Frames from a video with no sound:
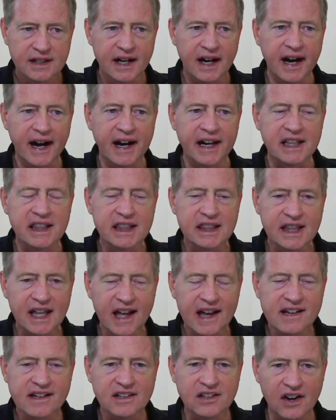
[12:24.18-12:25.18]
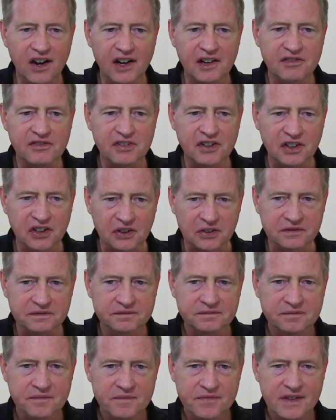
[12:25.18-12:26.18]
I thank God for you.
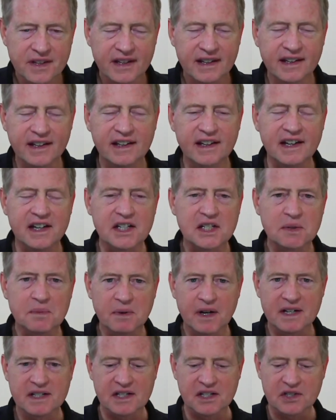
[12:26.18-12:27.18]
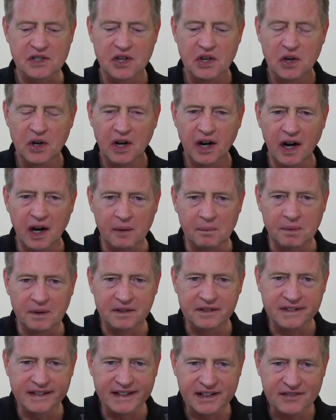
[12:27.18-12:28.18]
He expresses a
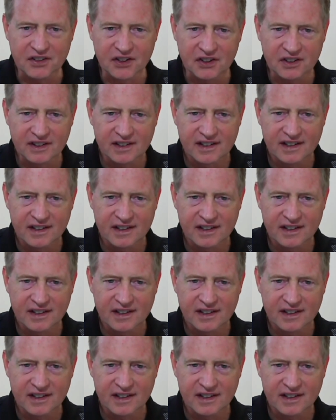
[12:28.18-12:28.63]
believer